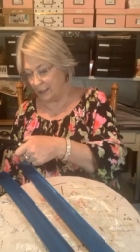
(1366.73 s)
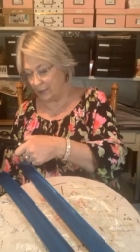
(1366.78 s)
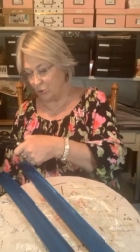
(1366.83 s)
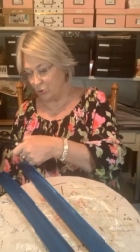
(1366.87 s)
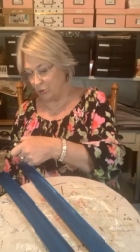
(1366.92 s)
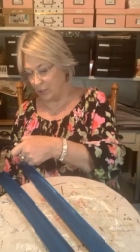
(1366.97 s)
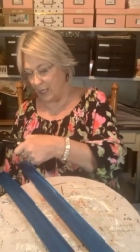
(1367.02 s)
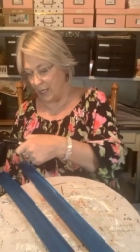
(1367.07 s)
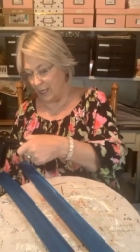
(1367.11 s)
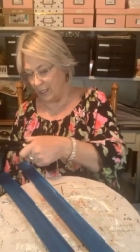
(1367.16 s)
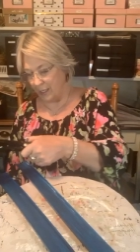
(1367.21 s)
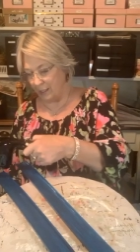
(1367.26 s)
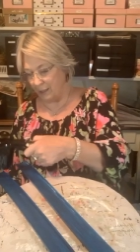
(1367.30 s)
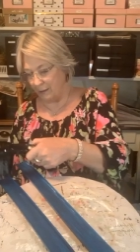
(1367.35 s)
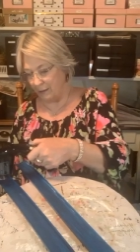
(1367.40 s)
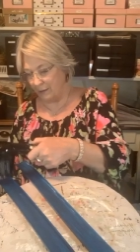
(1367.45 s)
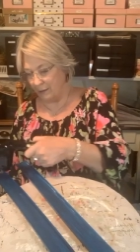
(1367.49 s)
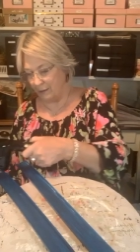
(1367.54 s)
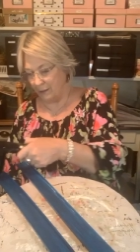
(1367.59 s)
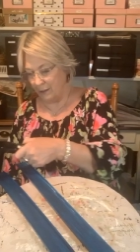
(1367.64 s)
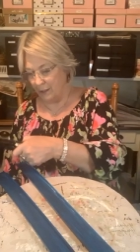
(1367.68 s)
yesterday.
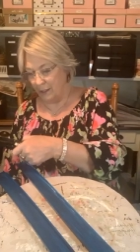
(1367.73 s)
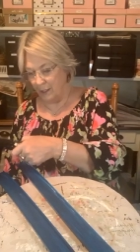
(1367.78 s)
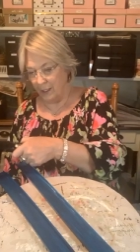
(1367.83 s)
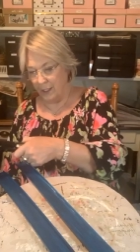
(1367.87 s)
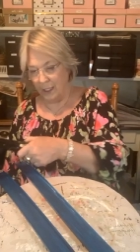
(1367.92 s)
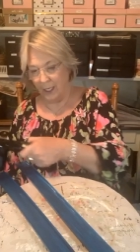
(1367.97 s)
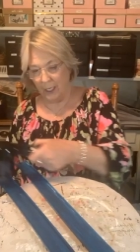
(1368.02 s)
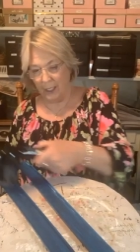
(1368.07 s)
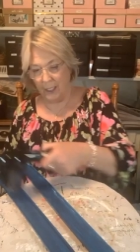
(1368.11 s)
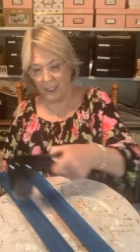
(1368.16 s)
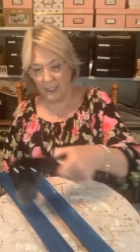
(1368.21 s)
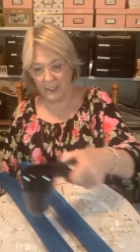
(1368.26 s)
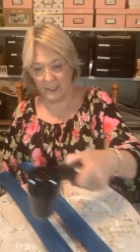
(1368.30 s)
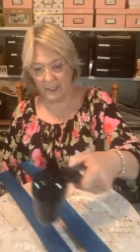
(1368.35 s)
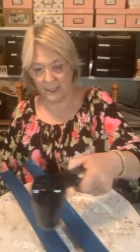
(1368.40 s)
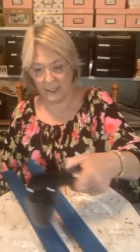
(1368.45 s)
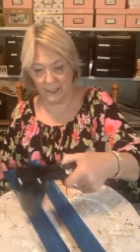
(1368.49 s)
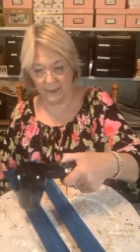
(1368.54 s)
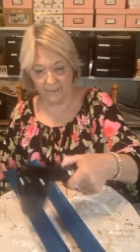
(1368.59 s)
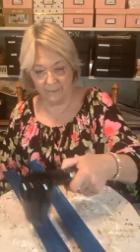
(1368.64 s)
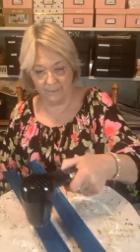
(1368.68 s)
And
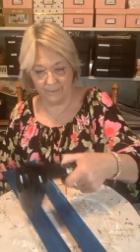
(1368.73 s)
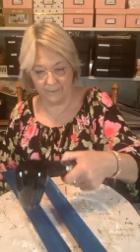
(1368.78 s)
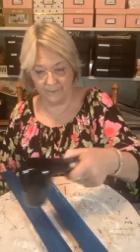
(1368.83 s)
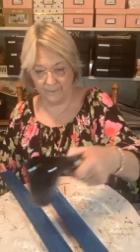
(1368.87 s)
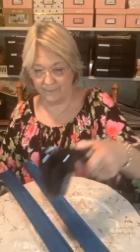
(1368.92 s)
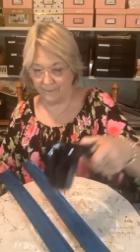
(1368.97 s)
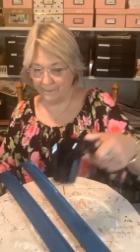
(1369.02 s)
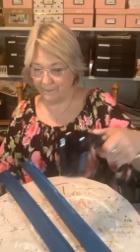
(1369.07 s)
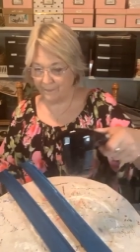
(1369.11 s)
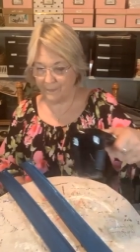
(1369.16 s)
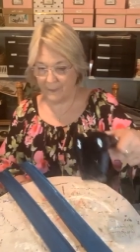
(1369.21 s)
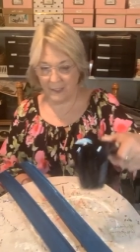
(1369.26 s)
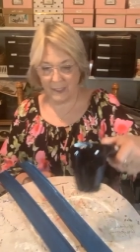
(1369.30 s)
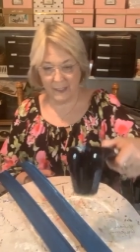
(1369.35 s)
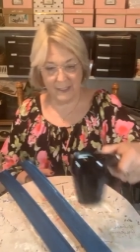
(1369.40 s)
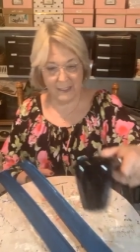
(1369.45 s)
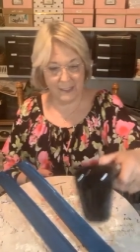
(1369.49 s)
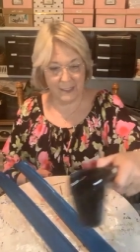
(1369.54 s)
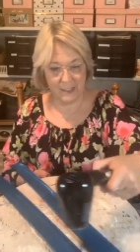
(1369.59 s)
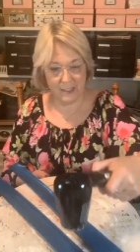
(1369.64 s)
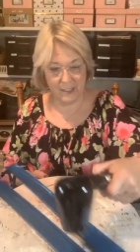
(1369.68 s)
he said,
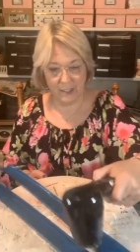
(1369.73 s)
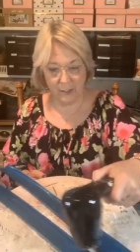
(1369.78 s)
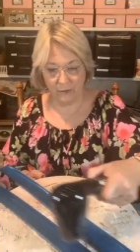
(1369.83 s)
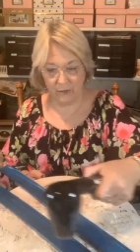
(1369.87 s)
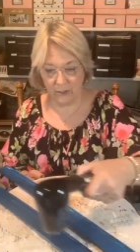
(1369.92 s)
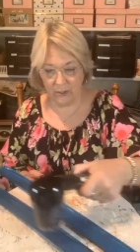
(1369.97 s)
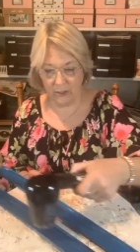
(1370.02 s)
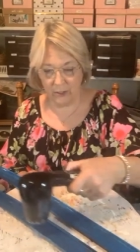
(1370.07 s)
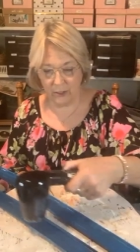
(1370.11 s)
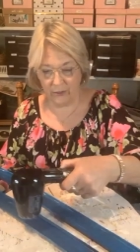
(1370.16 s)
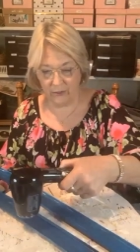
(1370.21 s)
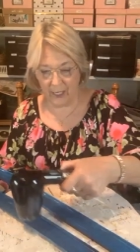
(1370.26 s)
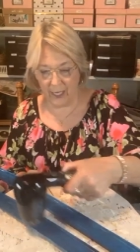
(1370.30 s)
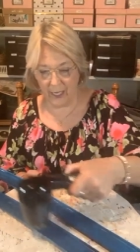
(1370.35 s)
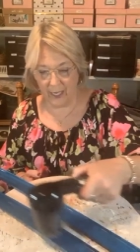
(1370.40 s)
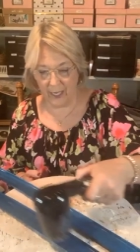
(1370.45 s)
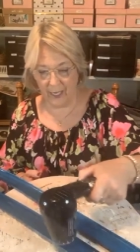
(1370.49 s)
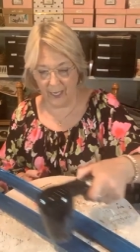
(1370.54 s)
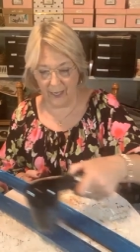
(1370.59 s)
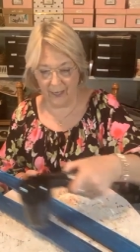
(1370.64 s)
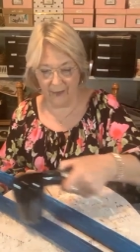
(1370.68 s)
this is so good and you
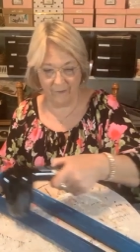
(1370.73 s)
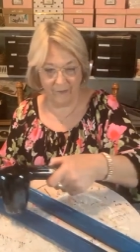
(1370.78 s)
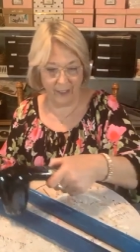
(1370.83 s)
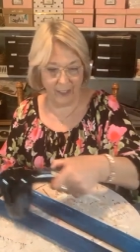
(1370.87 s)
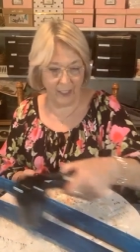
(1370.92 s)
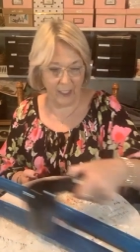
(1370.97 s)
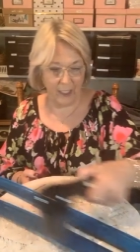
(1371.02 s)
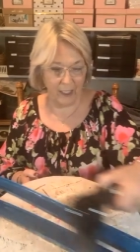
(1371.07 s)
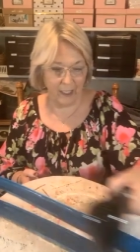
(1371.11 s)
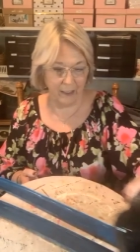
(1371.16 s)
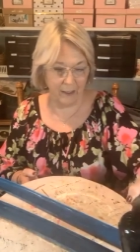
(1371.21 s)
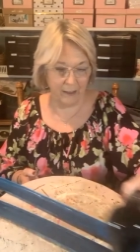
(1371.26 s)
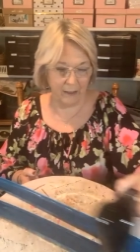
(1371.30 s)
can't have any.